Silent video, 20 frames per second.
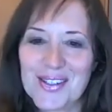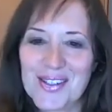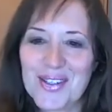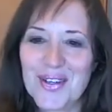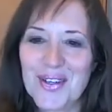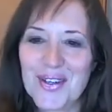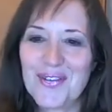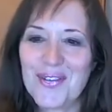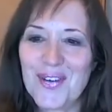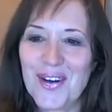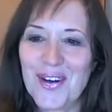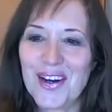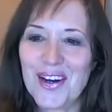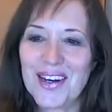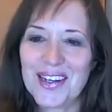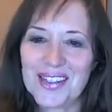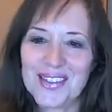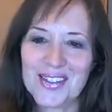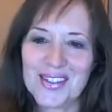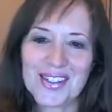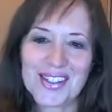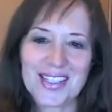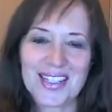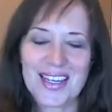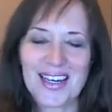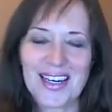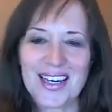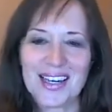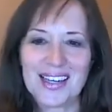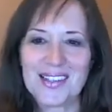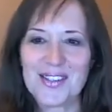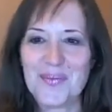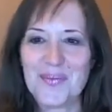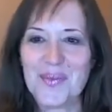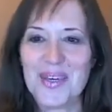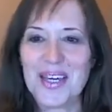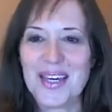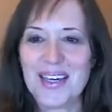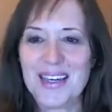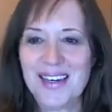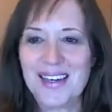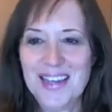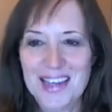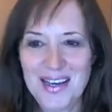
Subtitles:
so far, it looks like to me.